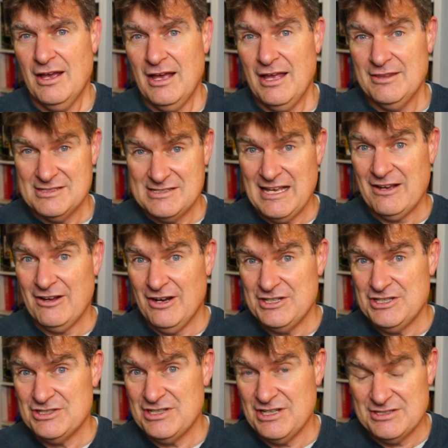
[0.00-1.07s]
And the sound guy
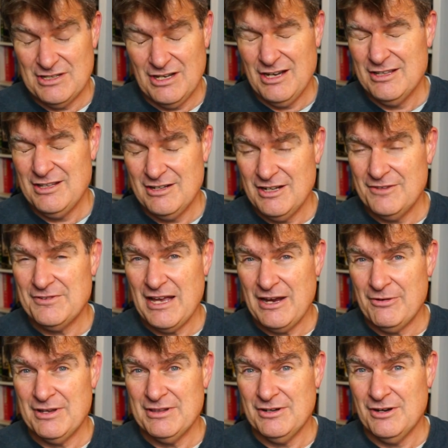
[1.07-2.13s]
just says, "I don't have to
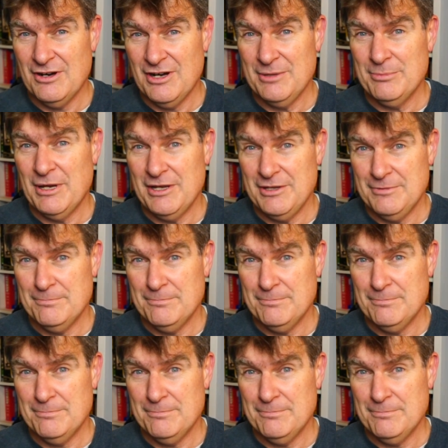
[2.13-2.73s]
outrun the lion, mate."